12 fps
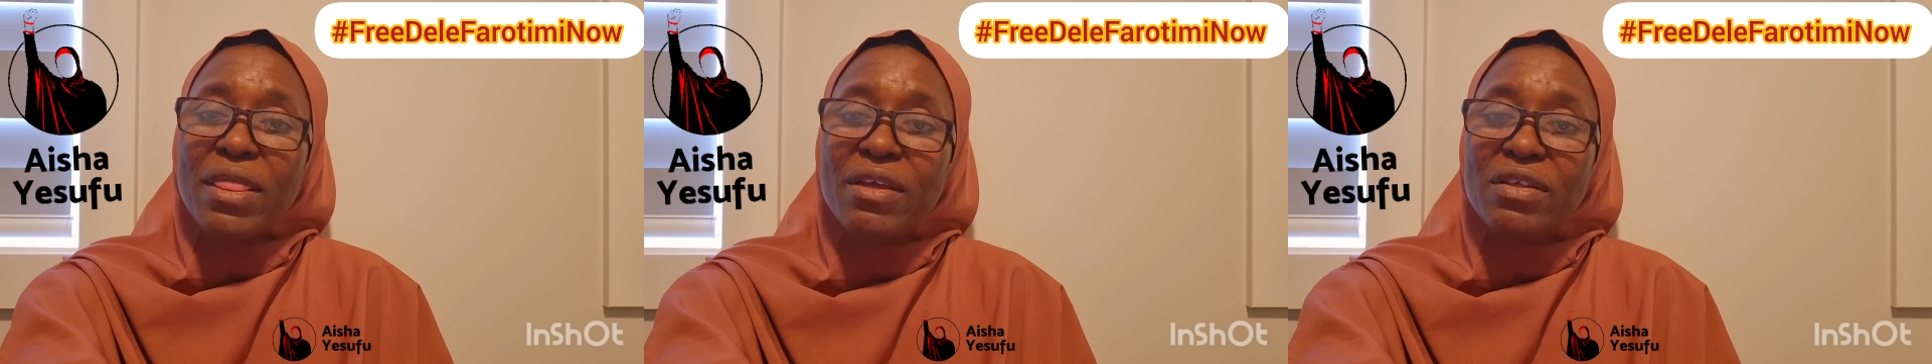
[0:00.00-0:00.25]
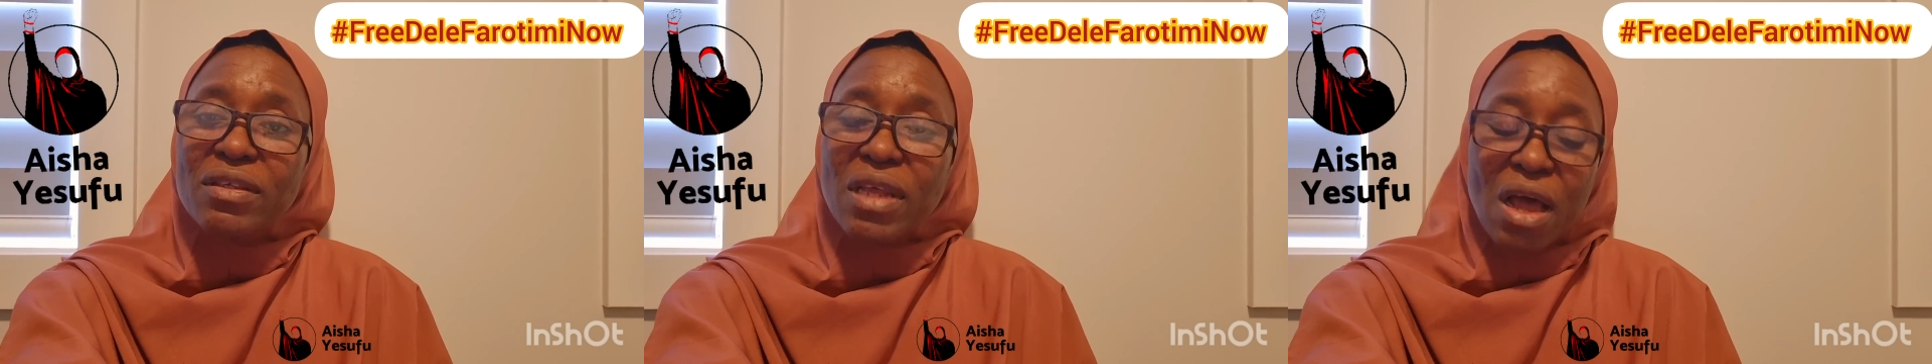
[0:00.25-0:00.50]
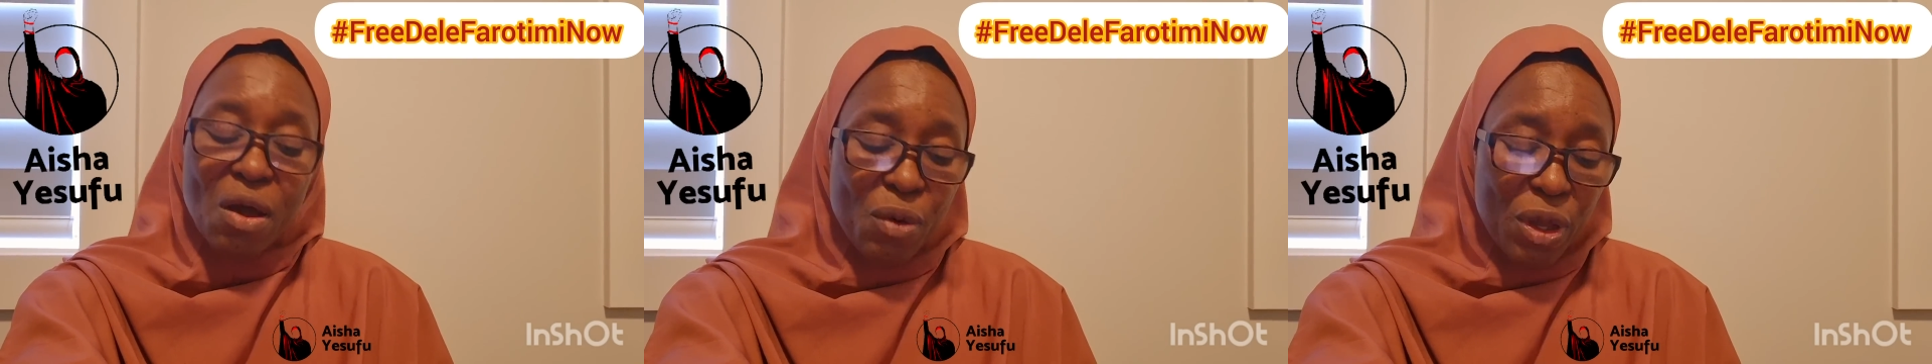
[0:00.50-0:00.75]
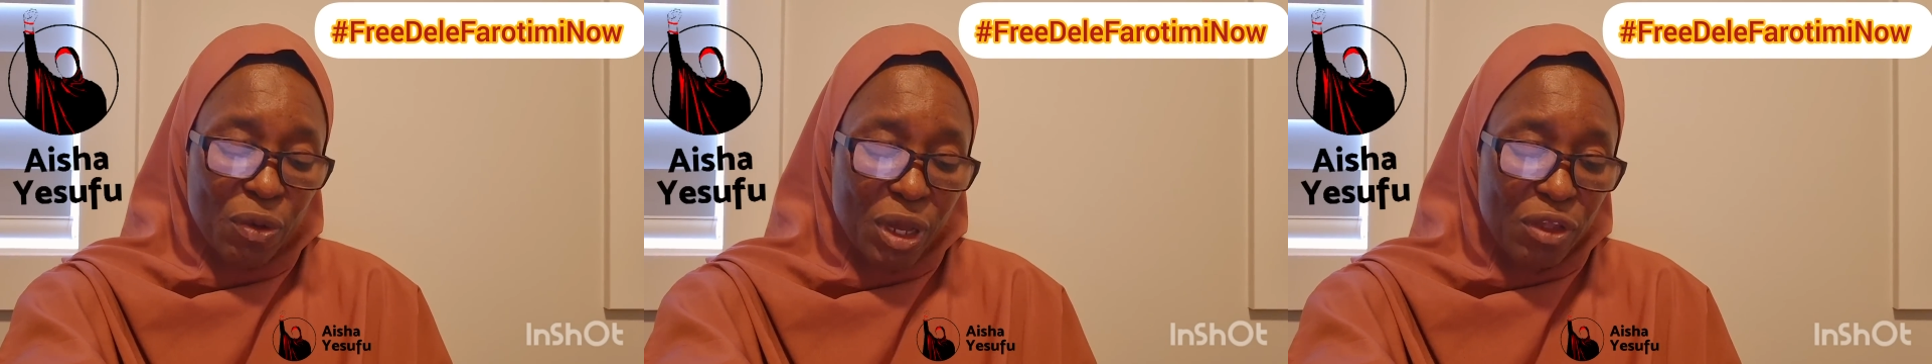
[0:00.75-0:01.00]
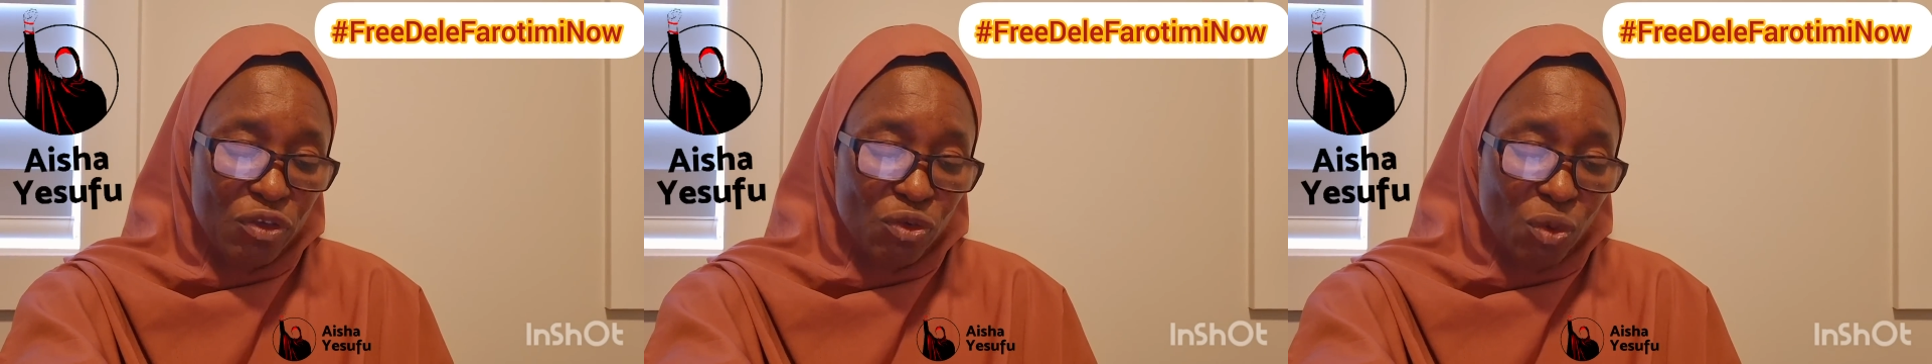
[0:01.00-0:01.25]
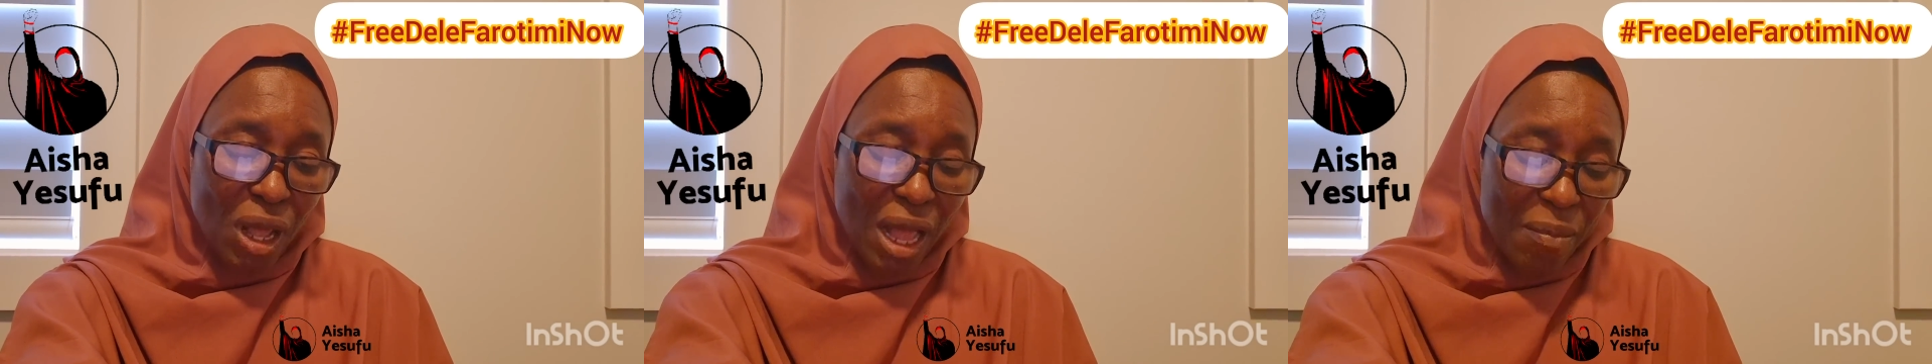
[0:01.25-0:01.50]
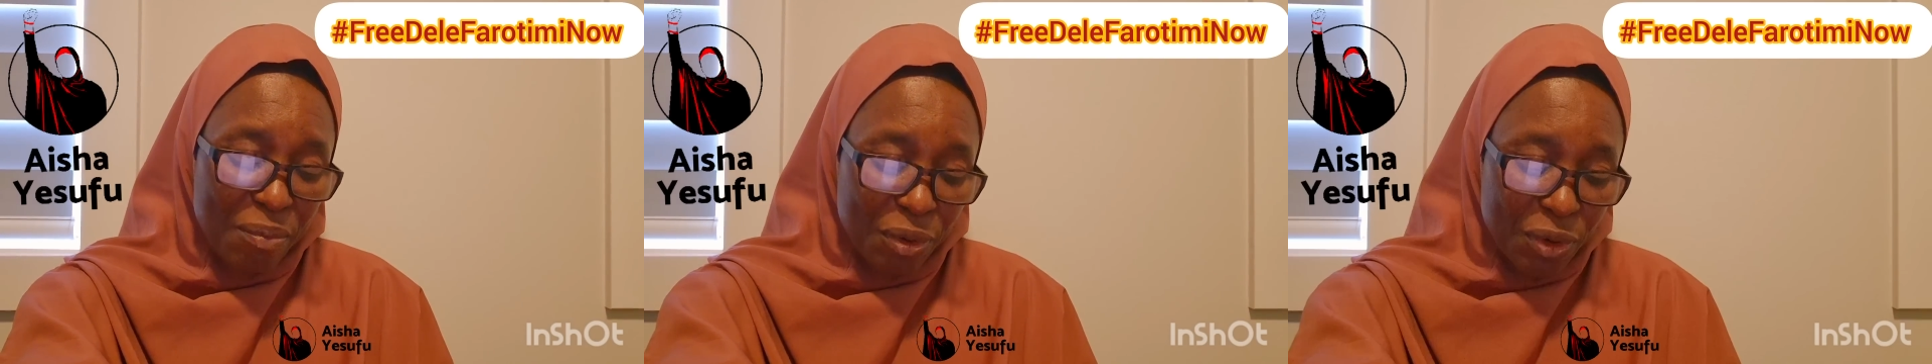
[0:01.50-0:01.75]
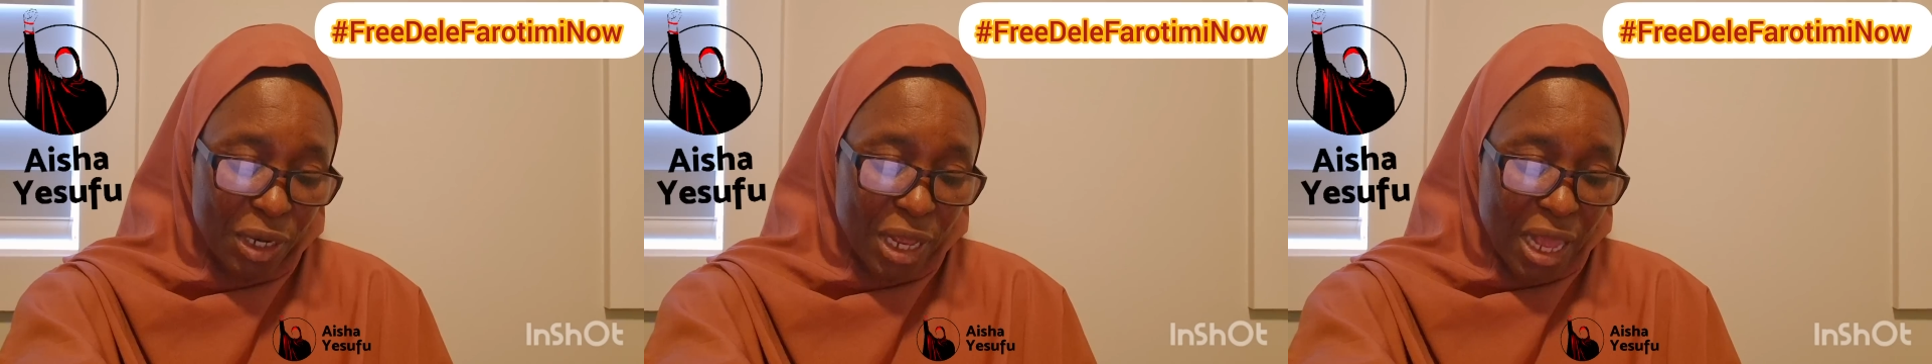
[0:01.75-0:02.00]
this were going to
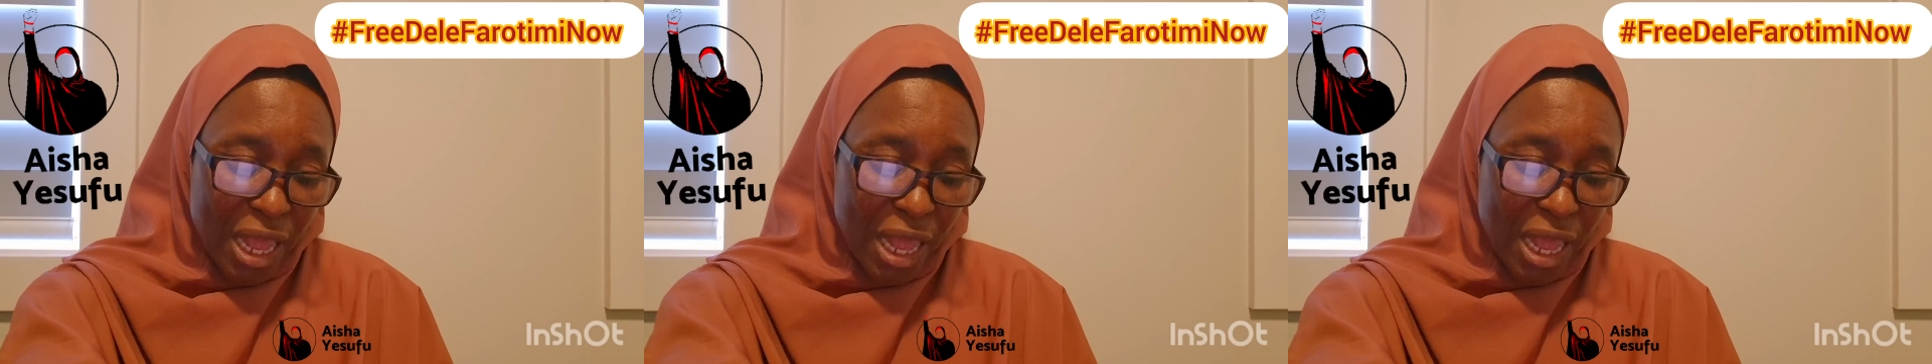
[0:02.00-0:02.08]
happen,